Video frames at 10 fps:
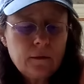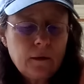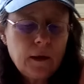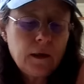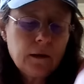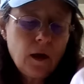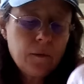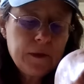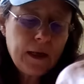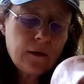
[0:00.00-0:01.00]
that it
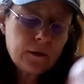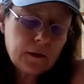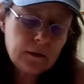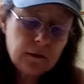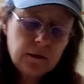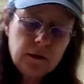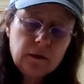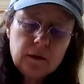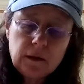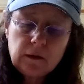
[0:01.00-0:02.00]
comes out as
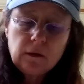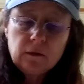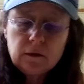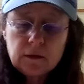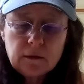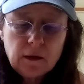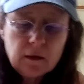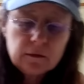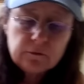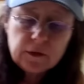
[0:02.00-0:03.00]
good as it looks in the
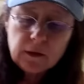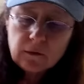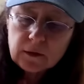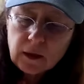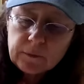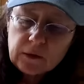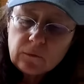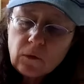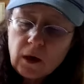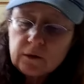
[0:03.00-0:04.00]
other videos I've
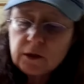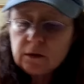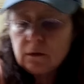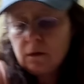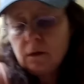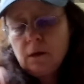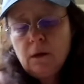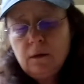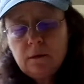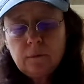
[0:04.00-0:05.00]
been watching.
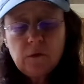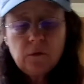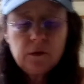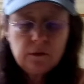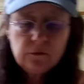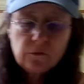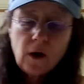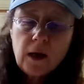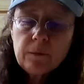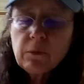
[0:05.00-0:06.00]
So I'm going to
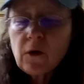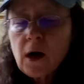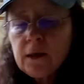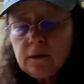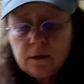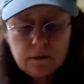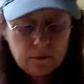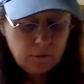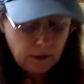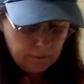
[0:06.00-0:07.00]
dry brine this
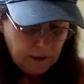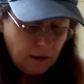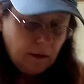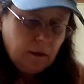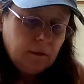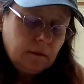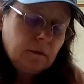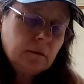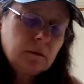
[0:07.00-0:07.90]
when I'm done.